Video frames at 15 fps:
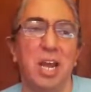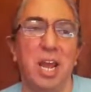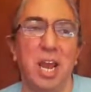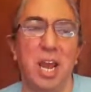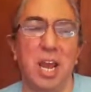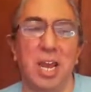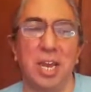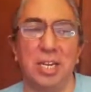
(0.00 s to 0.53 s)

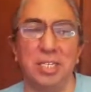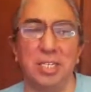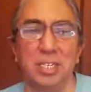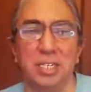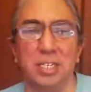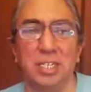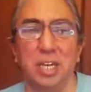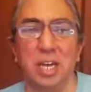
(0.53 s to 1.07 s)

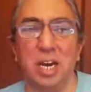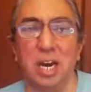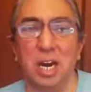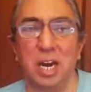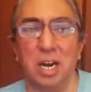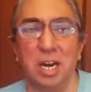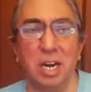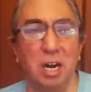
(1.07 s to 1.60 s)
And
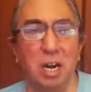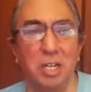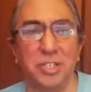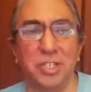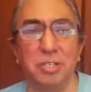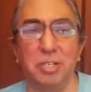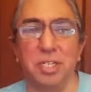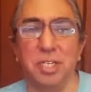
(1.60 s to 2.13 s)

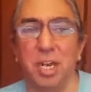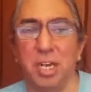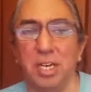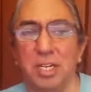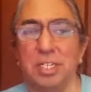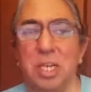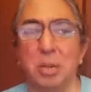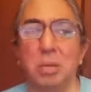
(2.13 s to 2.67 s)
also to kind of
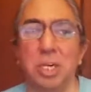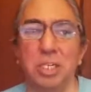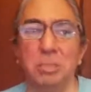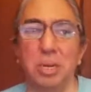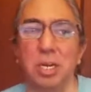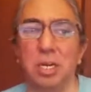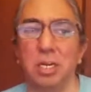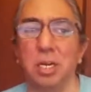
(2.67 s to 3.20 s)
stabilize my
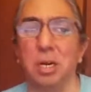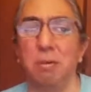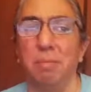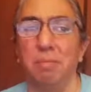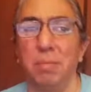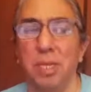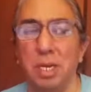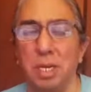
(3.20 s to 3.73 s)

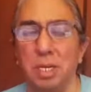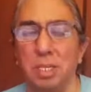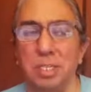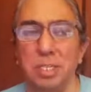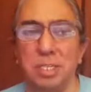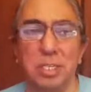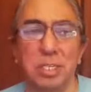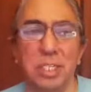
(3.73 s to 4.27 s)
income
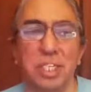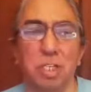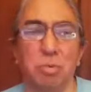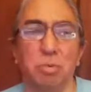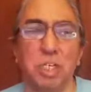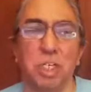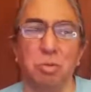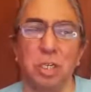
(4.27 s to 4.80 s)
because it's
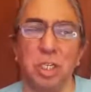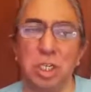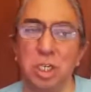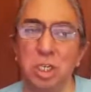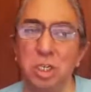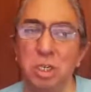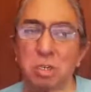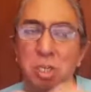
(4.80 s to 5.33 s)

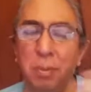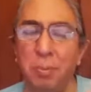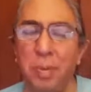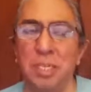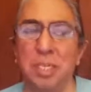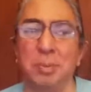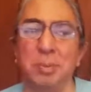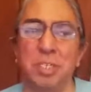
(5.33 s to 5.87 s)
2022, the
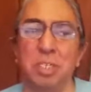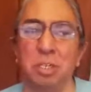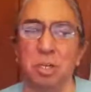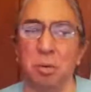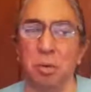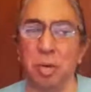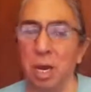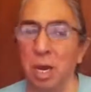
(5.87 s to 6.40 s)
pandemic's still
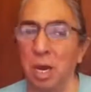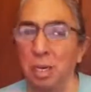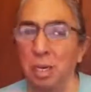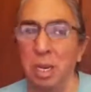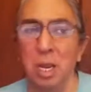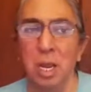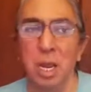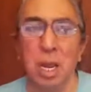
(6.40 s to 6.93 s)
going on,
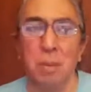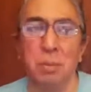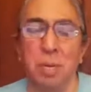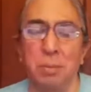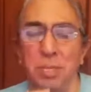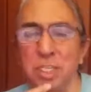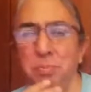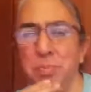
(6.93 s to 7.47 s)
and
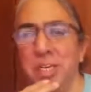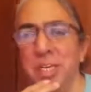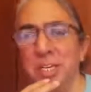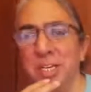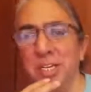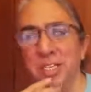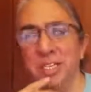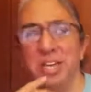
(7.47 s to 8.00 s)
public
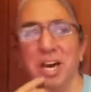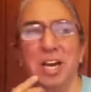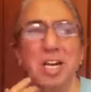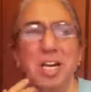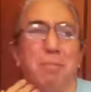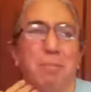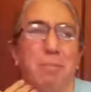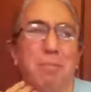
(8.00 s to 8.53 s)
speaking is not
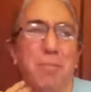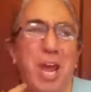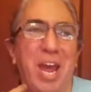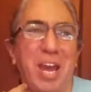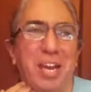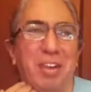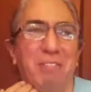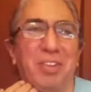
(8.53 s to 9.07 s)
coming
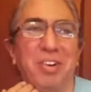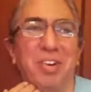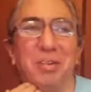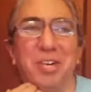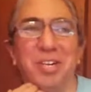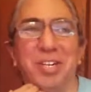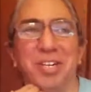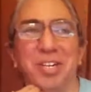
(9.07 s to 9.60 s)
back very
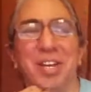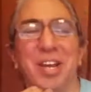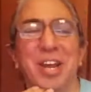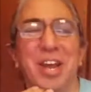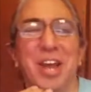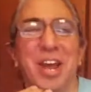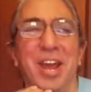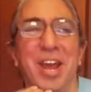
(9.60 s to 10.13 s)
quickly.
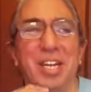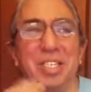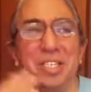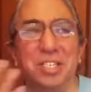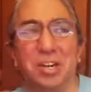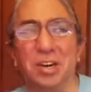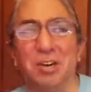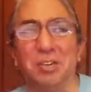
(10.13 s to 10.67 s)
And
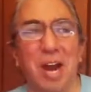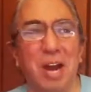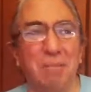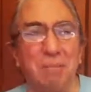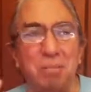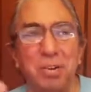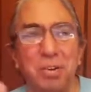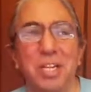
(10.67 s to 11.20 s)
so
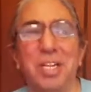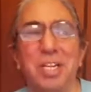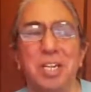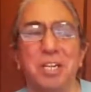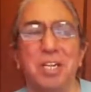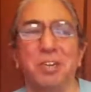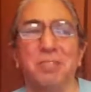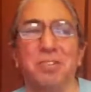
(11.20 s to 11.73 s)
I'm really
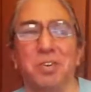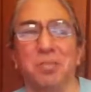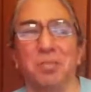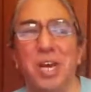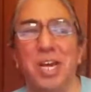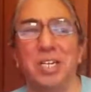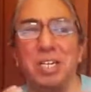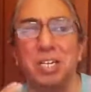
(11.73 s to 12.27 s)
looking for a
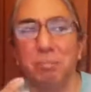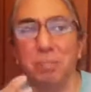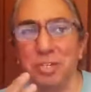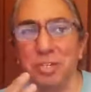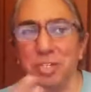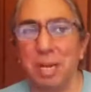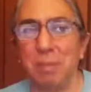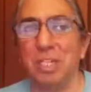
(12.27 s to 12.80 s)
way to both
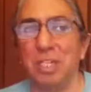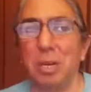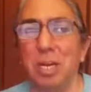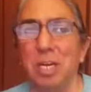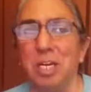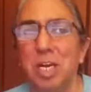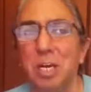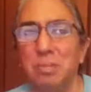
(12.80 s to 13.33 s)
stabilize my
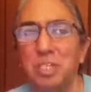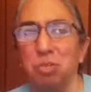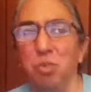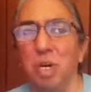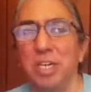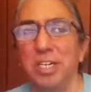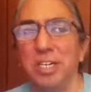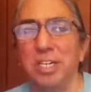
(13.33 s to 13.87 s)
income as
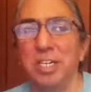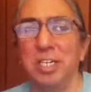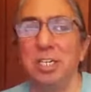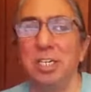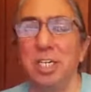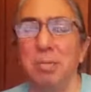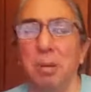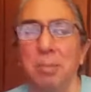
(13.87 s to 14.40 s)
well as
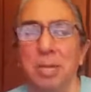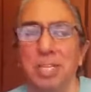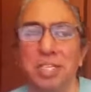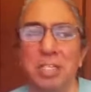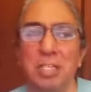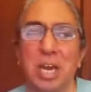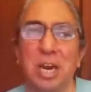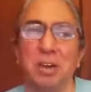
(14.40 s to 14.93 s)
continue to get my
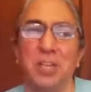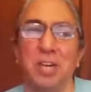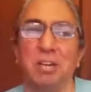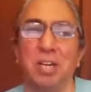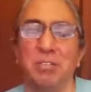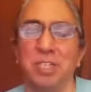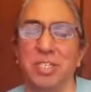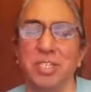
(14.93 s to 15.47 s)
message out there. And
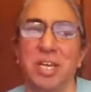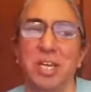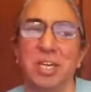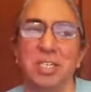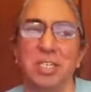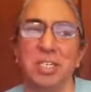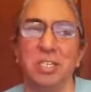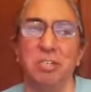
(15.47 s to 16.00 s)
I
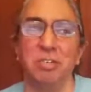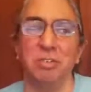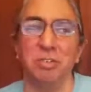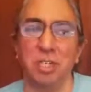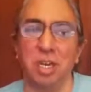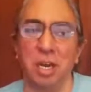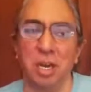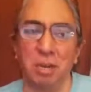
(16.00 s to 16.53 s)
decided to
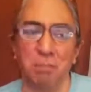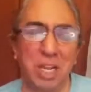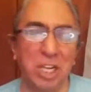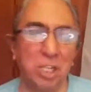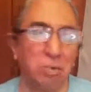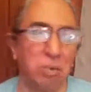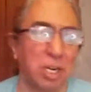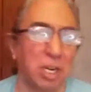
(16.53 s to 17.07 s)
use
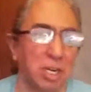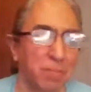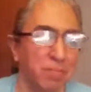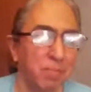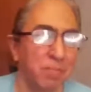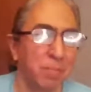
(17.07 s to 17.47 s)
Patreon.